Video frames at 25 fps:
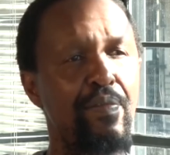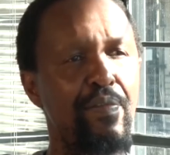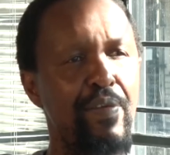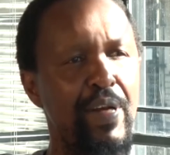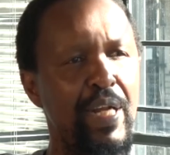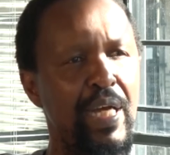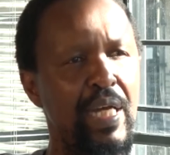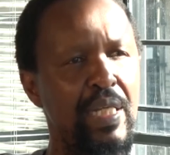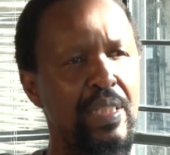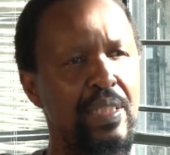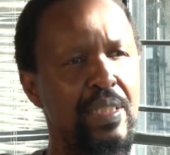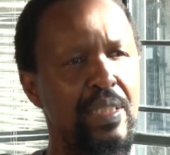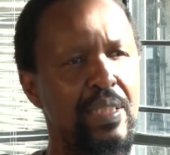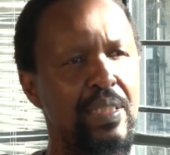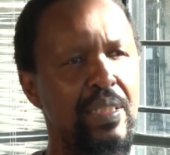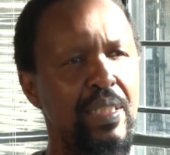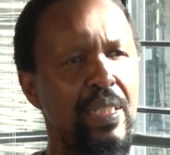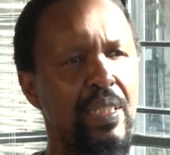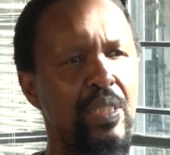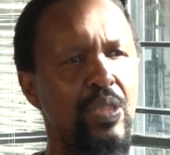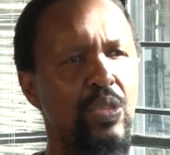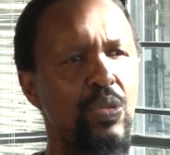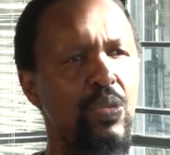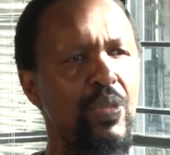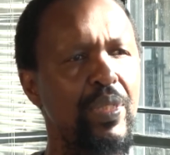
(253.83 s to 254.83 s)
France
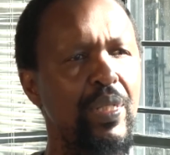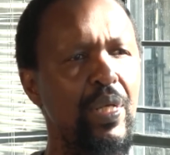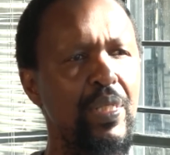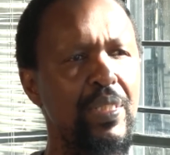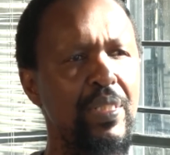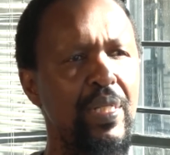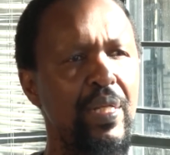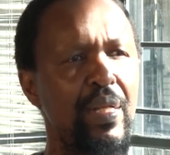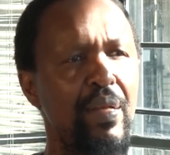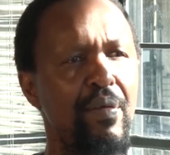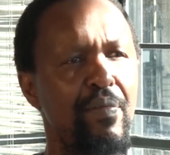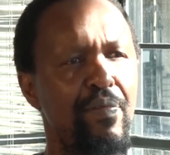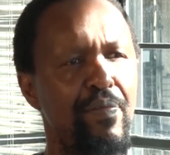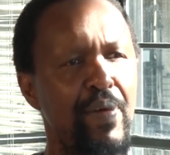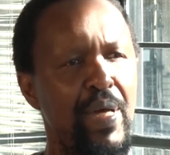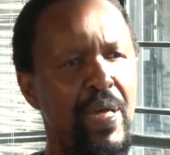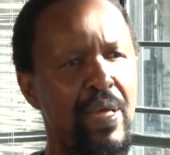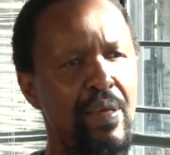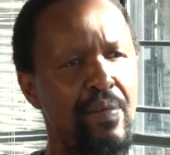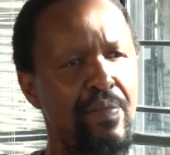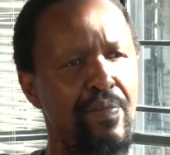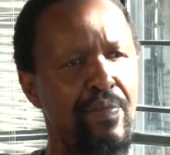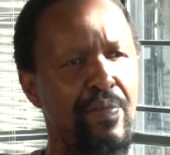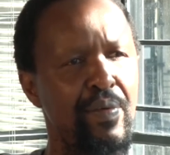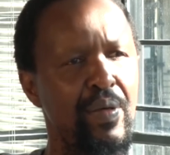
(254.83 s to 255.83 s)
in
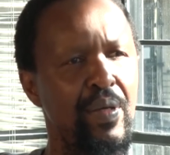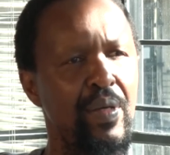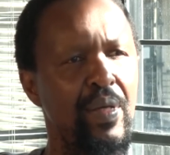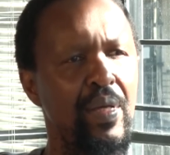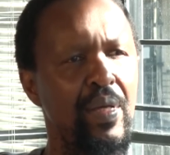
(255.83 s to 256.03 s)
2005,